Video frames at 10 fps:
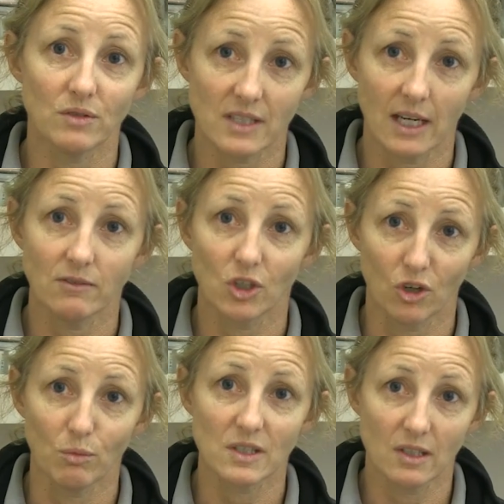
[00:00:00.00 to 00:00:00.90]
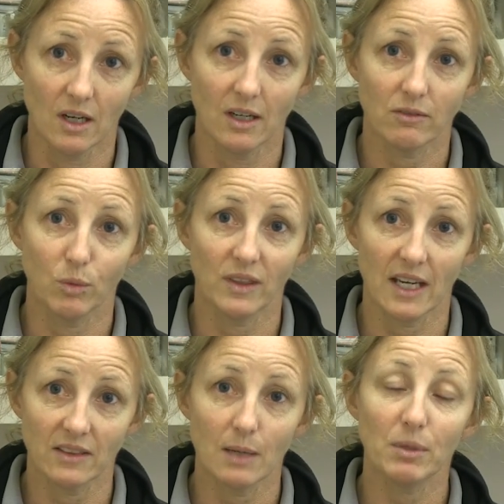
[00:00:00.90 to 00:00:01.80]
saved Goma's life.
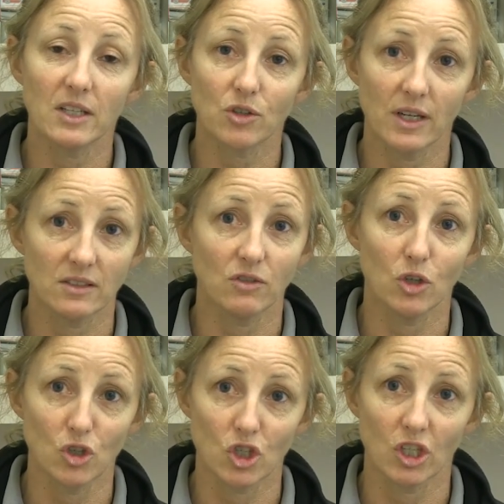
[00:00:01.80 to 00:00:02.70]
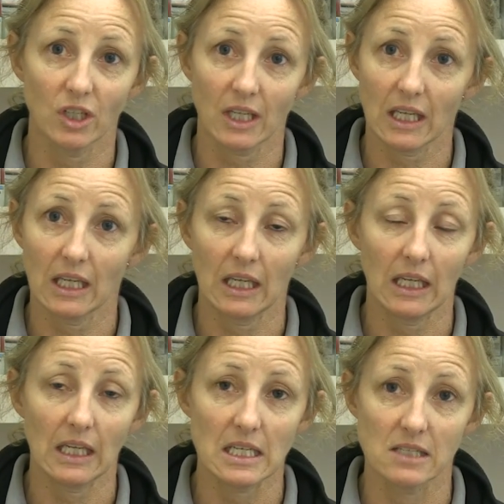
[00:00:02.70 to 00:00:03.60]
Without that blood transfusion,
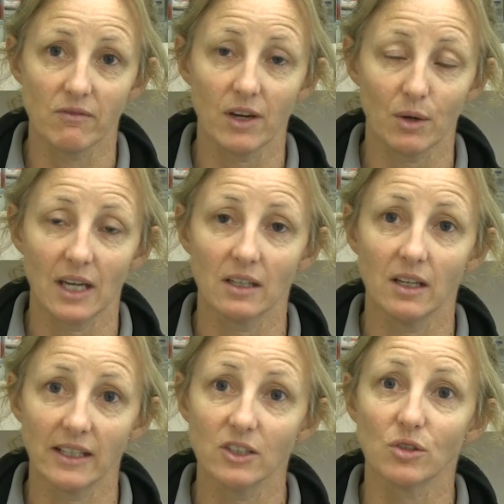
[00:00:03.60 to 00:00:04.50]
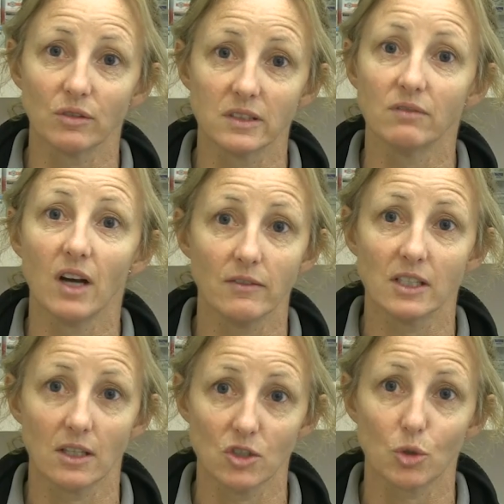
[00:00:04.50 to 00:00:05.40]
he is very unlikely to have survived
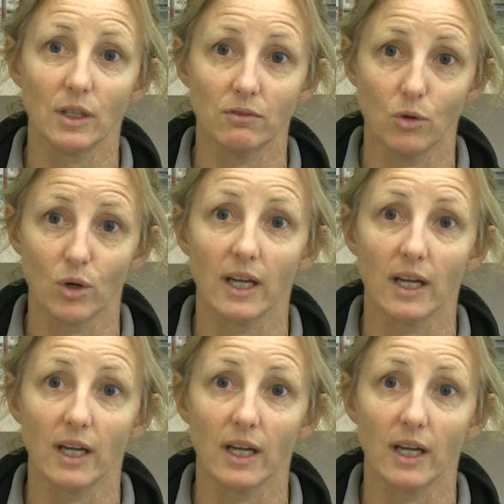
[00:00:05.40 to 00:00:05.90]
another 24